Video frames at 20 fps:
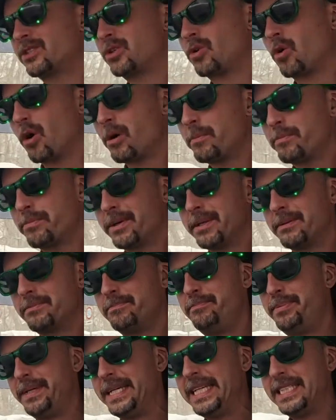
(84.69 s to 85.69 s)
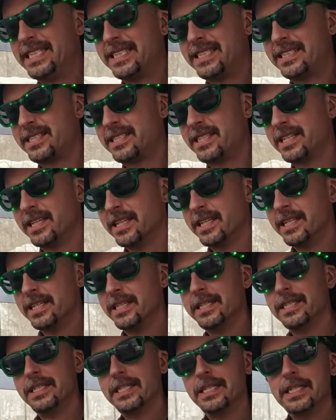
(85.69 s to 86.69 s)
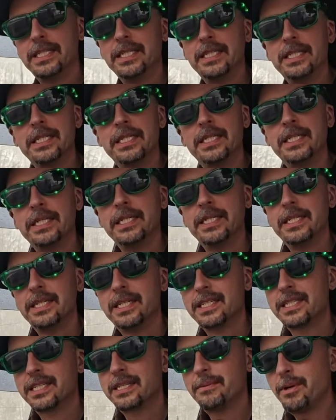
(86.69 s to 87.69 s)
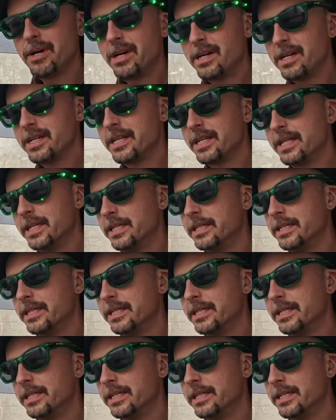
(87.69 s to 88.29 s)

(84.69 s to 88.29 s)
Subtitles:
corporate beasts. Come on.